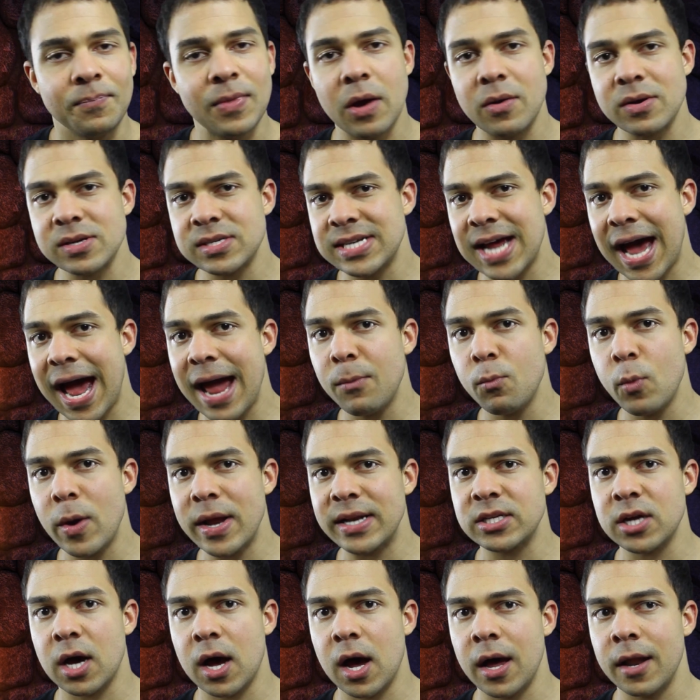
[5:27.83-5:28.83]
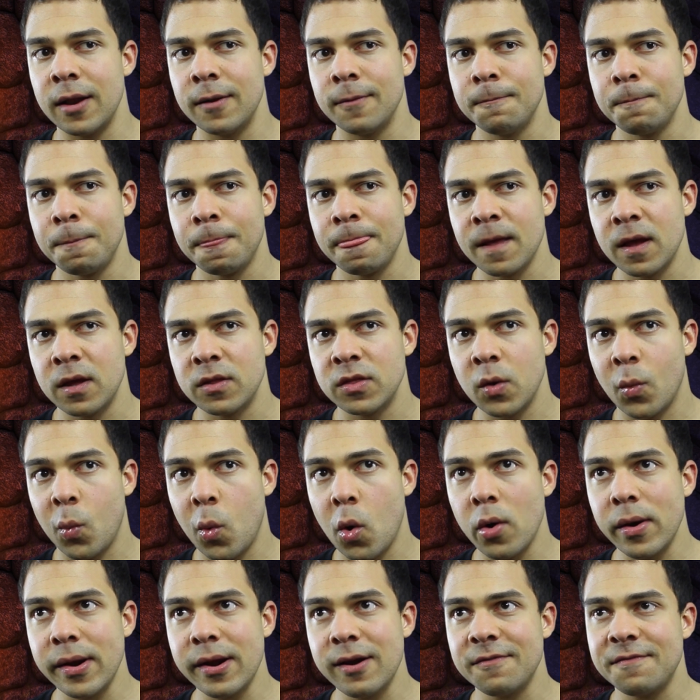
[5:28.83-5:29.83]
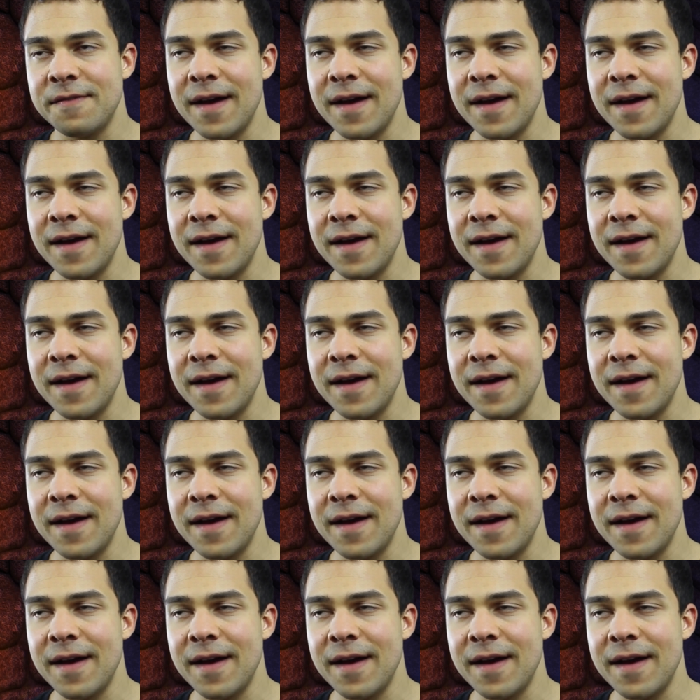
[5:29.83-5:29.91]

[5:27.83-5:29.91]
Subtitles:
Now, as time went on, the warrior